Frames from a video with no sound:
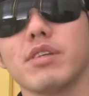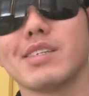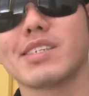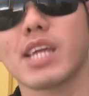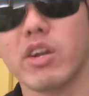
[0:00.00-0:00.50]

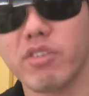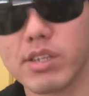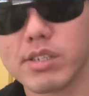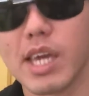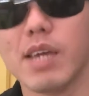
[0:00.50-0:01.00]

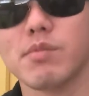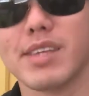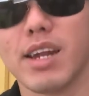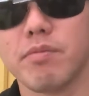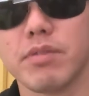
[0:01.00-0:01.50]
scariest games that
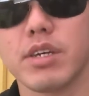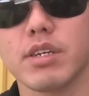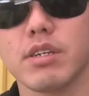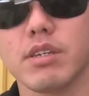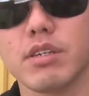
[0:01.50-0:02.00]
I've
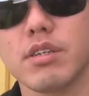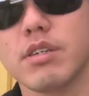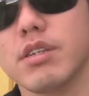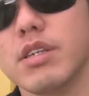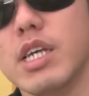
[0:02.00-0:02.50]
played.
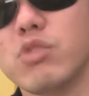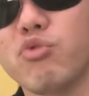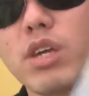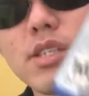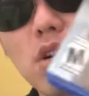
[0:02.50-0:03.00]

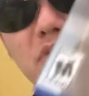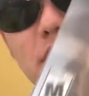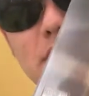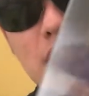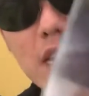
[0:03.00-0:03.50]
It's called
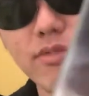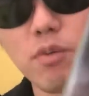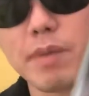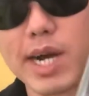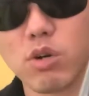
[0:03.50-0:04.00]
Resident Evil
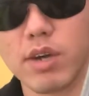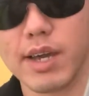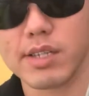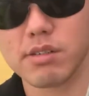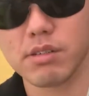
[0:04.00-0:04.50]

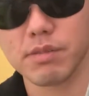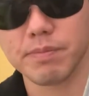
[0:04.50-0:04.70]
Biohazard,